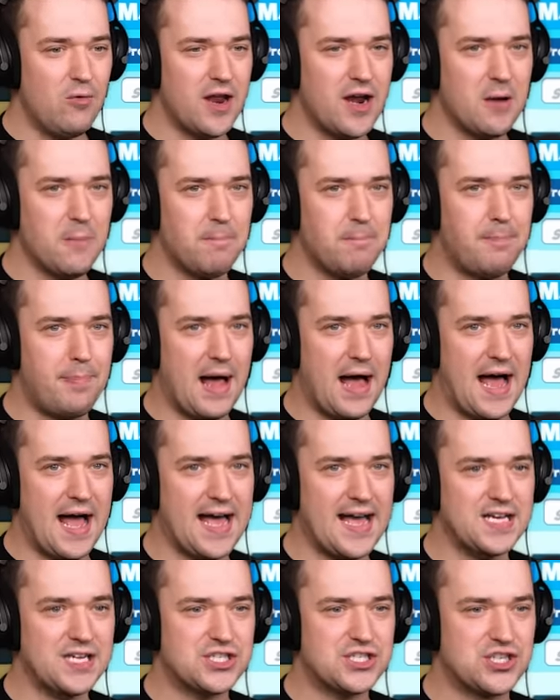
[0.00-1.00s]
want to
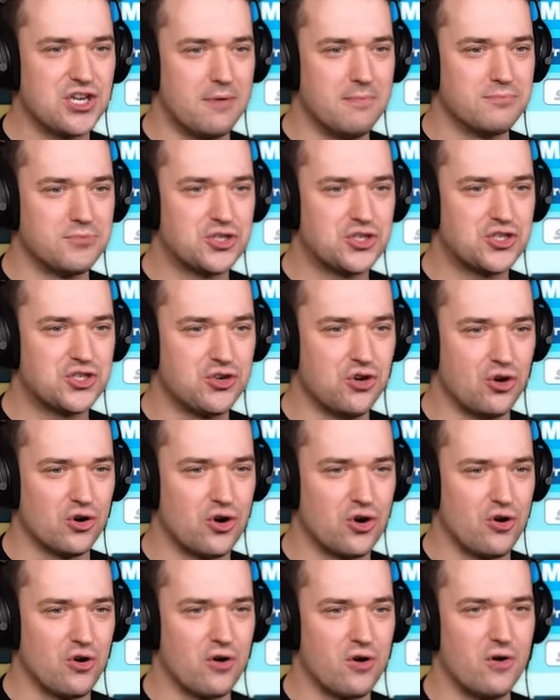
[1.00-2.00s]
buy some
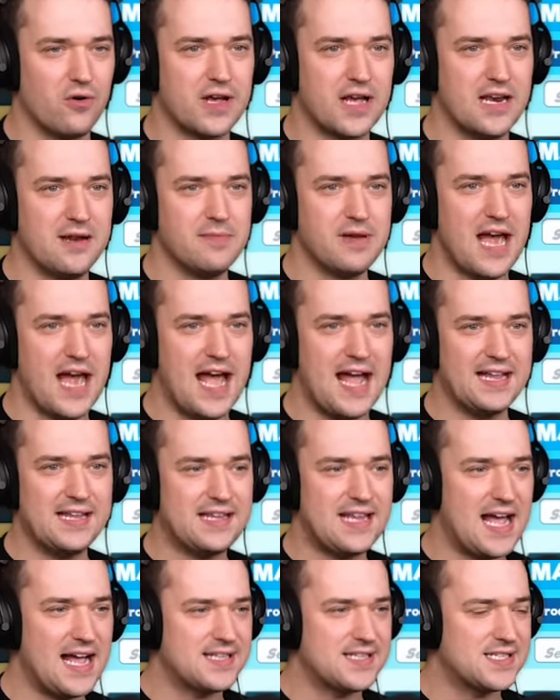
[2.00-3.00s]
sugar. Okay, let me add
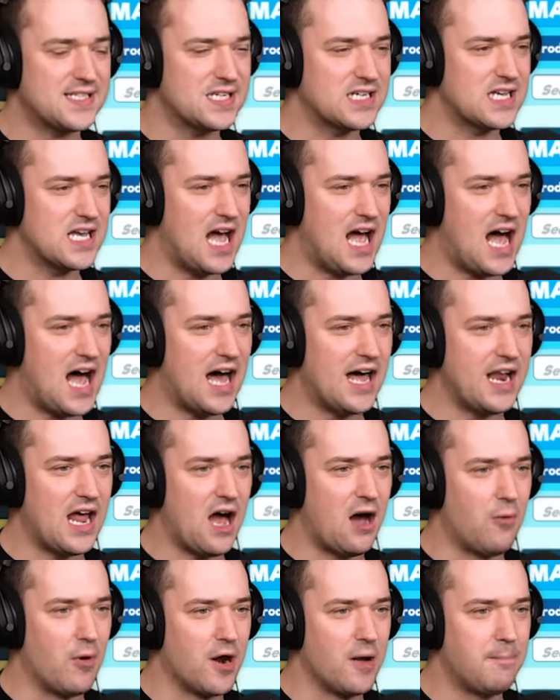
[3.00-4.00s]
that to cart.
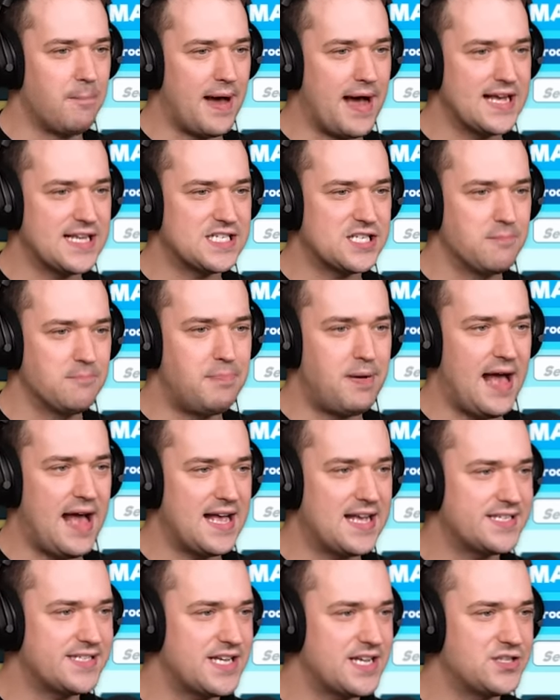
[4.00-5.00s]
I want to buy some
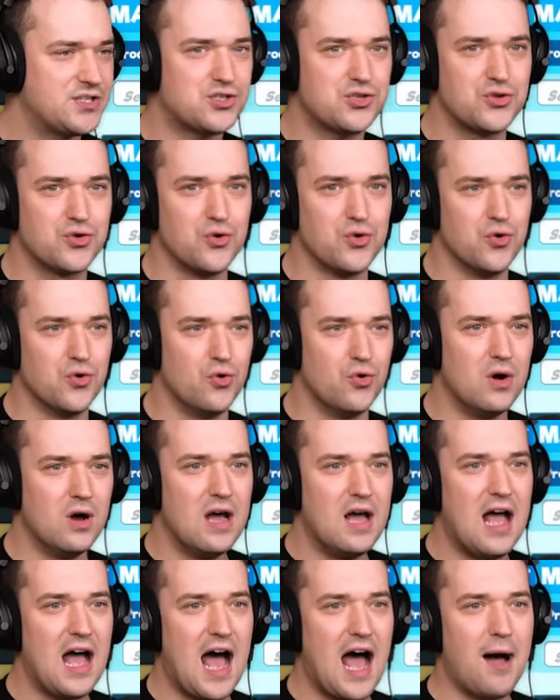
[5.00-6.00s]
pasta too.
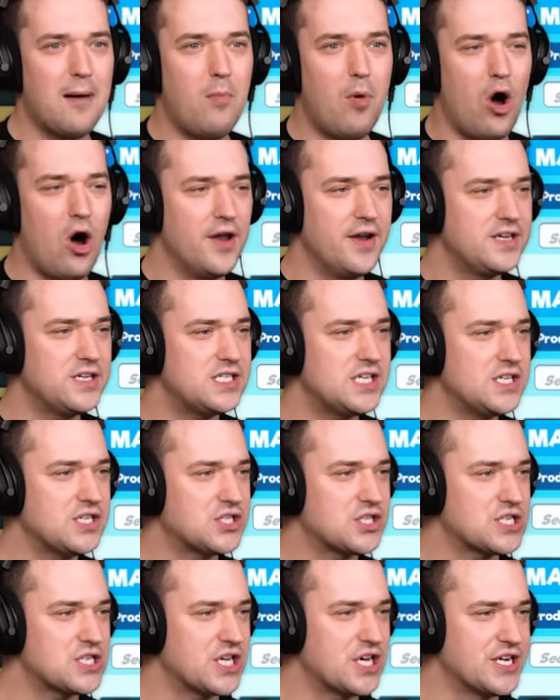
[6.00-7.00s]
I'm honestly
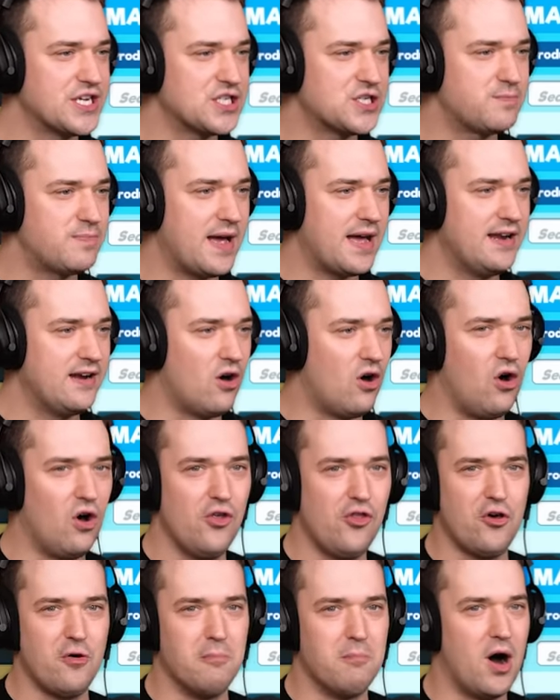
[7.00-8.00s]
just going to spend all
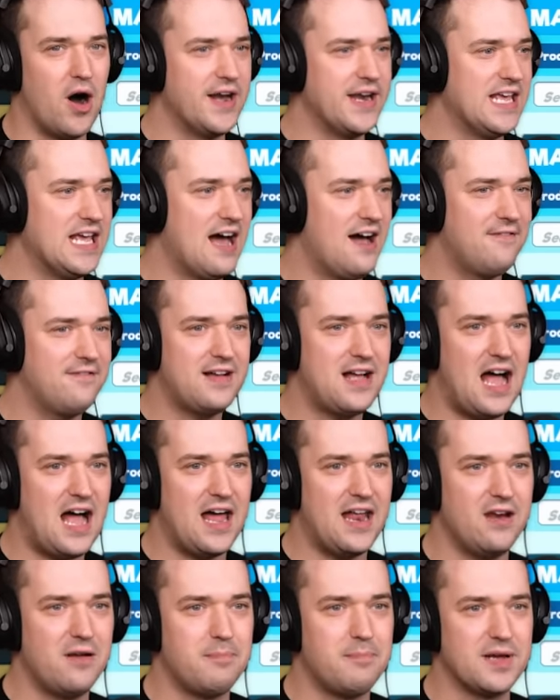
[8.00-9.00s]
the money I've
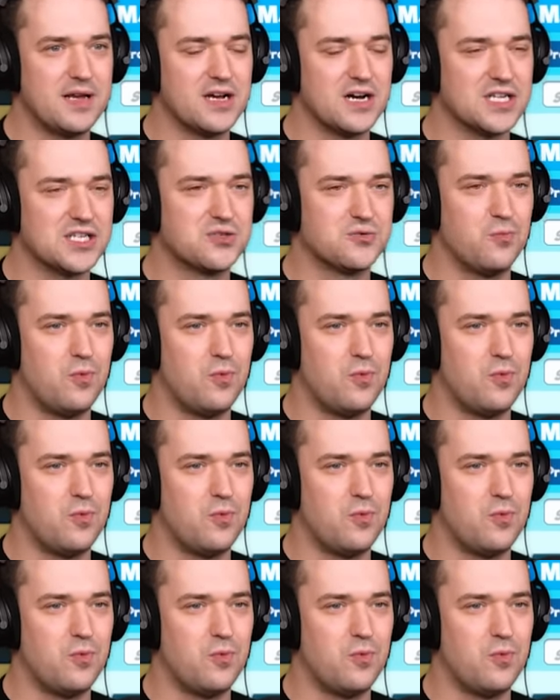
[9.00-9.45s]
got because